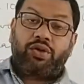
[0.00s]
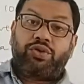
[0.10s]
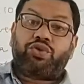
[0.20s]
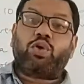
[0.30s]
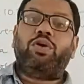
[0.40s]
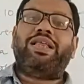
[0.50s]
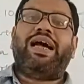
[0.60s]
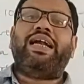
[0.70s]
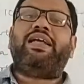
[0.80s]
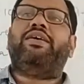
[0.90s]
So
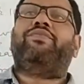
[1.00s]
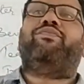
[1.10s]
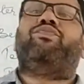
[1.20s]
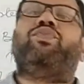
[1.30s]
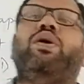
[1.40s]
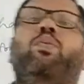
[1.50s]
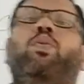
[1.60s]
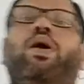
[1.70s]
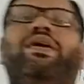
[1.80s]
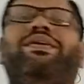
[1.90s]
that the
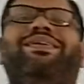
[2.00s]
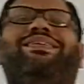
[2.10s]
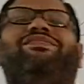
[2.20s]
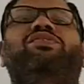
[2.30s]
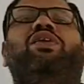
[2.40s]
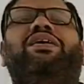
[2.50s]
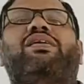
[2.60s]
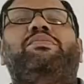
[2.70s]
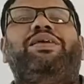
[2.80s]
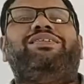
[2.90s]
water does not
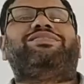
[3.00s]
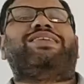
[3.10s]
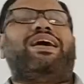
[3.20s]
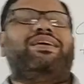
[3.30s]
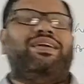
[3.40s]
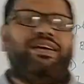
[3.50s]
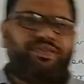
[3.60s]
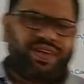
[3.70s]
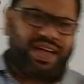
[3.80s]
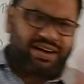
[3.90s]
remain stagnant.
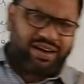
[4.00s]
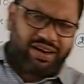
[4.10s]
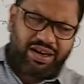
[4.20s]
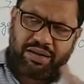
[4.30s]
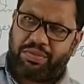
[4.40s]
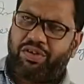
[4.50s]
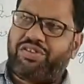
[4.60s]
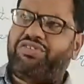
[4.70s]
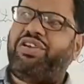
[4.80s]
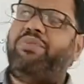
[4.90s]
We had learnt
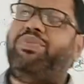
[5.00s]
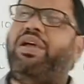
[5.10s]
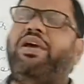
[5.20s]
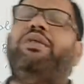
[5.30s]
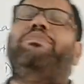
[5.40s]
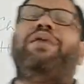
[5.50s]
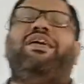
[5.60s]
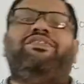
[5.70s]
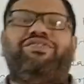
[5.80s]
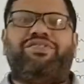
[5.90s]
about the same thing in
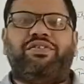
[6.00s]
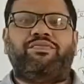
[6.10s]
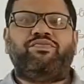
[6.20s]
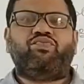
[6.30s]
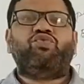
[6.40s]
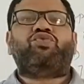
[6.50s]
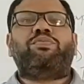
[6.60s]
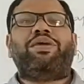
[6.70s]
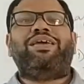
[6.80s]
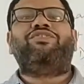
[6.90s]
maize. So
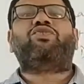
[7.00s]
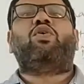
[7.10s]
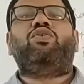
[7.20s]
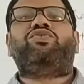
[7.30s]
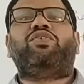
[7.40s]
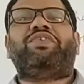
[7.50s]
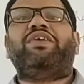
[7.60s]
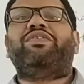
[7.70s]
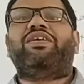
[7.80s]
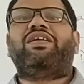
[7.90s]
maize also
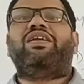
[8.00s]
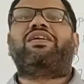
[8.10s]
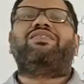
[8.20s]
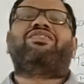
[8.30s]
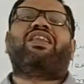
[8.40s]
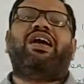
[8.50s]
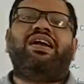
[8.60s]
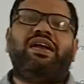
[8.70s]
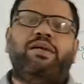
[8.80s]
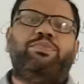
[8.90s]
favor a little
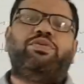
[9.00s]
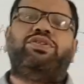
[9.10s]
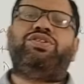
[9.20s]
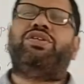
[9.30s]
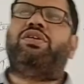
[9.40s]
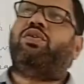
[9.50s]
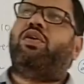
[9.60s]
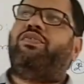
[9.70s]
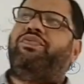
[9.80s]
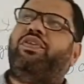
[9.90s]
slanting position
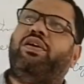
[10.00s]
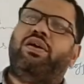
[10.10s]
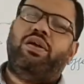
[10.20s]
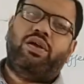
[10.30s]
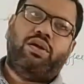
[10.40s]
of the